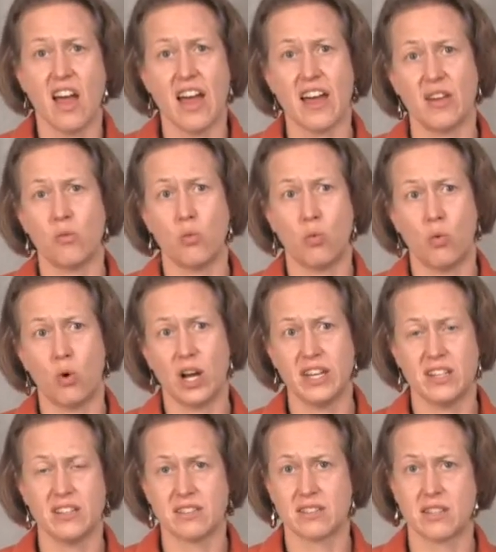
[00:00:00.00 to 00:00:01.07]
and
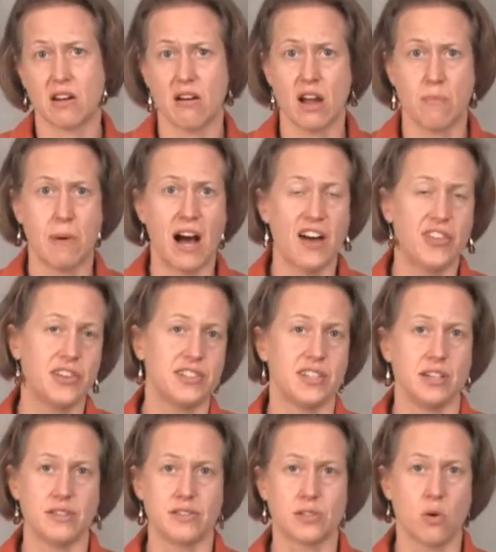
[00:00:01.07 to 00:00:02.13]
what is their
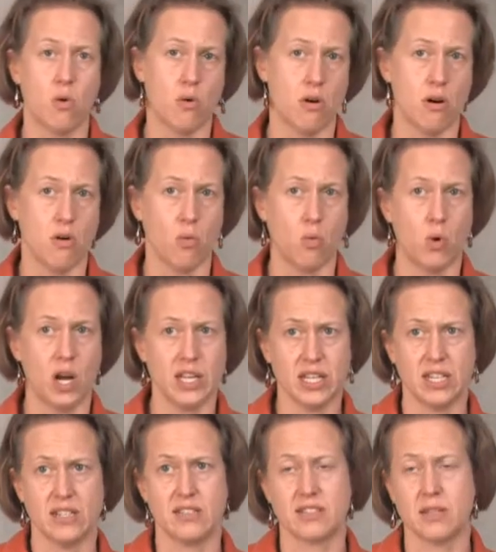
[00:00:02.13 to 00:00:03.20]
hypothesis or
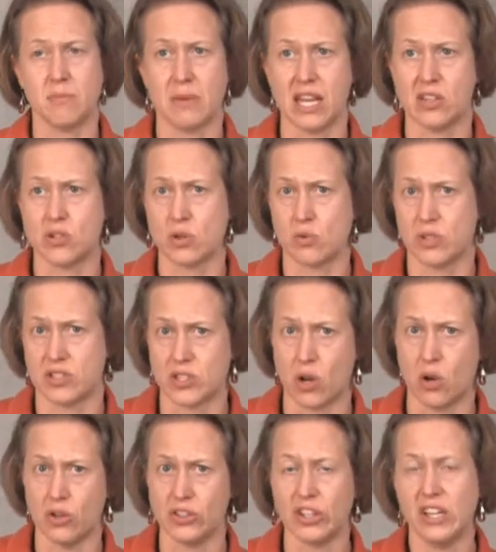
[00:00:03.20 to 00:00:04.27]
what is the major
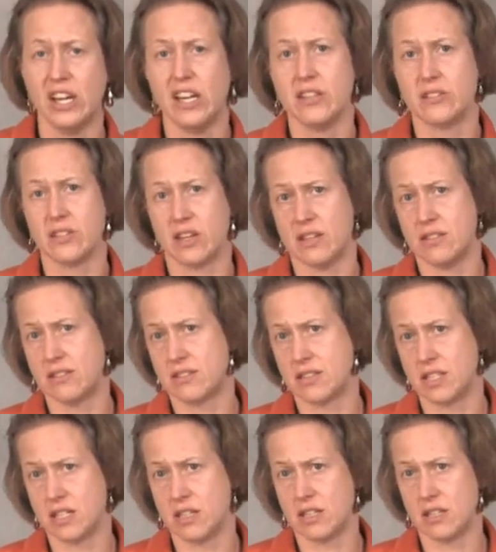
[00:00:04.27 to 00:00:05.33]
result
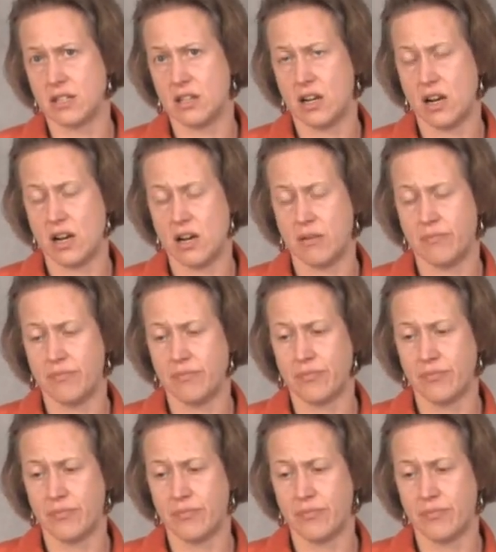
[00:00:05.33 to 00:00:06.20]
does the um,